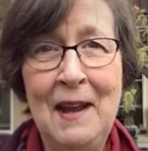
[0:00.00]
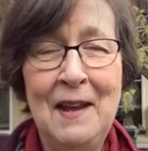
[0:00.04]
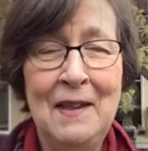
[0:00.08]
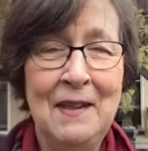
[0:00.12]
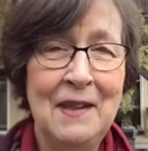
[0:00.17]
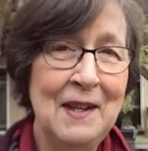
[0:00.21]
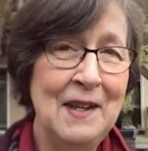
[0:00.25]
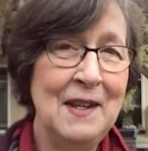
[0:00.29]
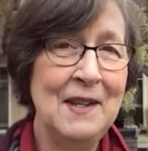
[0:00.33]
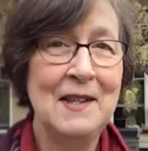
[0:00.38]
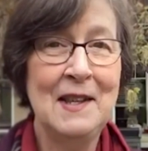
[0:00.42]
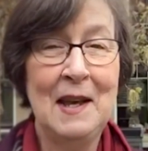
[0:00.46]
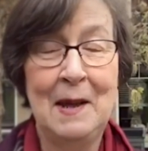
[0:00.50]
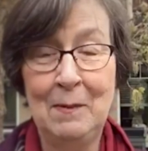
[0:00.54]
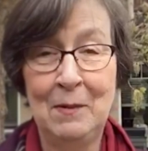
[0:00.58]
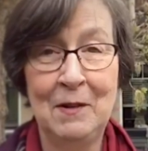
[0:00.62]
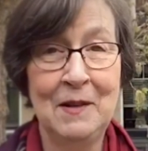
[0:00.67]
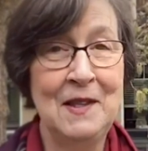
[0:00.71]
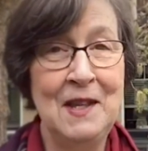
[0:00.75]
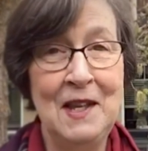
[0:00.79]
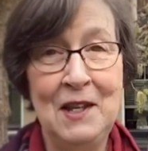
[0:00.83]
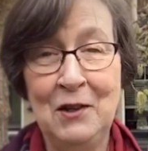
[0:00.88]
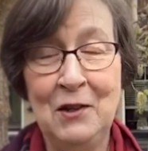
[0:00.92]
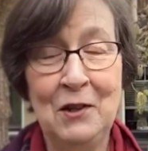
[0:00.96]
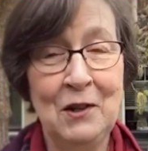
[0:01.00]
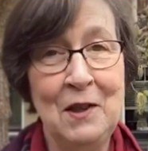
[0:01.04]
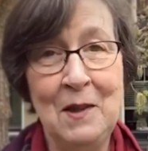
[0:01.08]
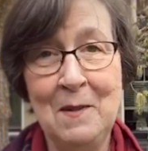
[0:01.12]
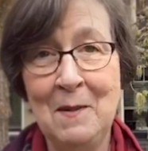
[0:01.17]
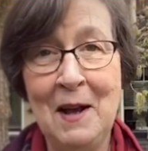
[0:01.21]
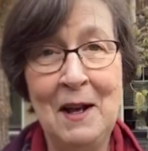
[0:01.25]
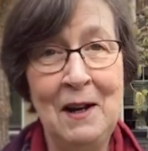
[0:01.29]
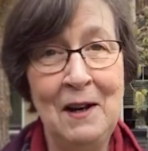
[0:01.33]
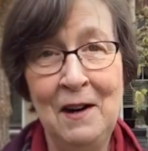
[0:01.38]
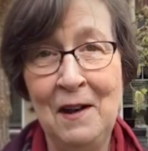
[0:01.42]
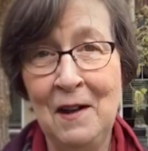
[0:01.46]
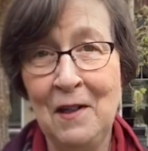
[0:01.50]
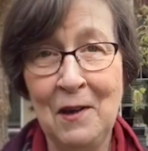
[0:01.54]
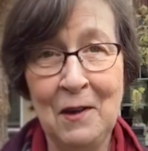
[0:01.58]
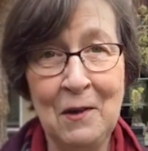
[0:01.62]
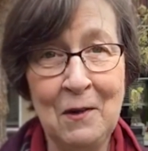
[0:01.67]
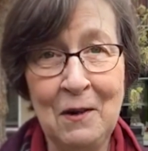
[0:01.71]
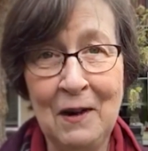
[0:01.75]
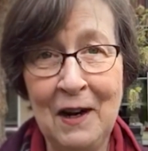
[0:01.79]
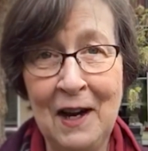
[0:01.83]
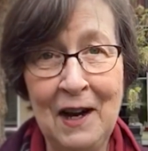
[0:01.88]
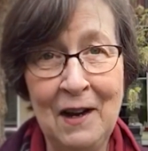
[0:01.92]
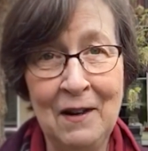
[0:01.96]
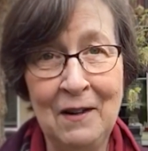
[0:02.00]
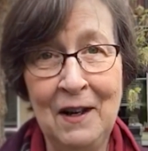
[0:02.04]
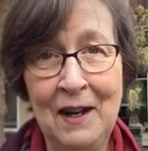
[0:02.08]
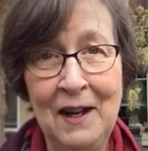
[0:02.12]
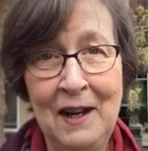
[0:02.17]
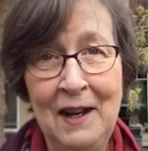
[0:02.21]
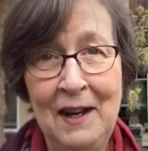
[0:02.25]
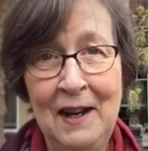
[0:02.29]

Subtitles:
the disciples then took them out into the crowd